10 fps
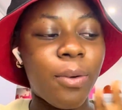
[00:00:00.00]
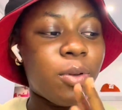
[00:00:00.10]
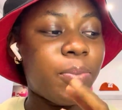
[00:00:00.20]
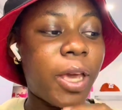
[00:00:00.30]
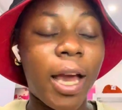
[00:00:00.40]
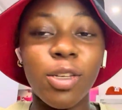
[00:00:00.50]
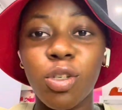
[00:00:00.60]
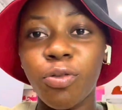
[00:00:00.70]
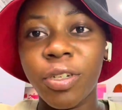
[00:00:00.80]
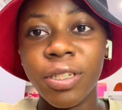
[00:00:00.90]
will be
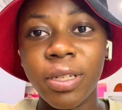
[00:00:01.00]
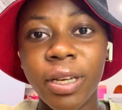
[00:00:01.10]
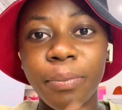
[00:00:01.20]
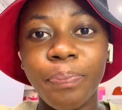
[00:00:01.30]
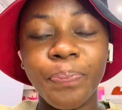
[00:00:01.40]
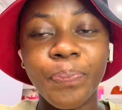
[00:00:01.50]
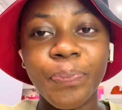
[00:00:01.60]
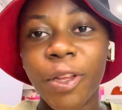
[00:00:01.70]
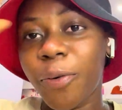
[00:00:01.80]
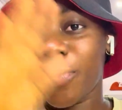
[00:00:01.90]
answering them
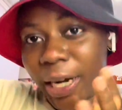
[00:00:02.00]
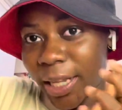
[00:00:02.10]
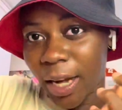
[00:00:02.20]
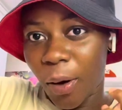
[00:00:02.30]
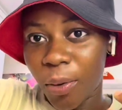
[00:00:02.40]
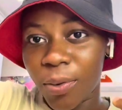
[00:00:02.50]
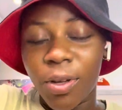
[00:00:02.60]
right now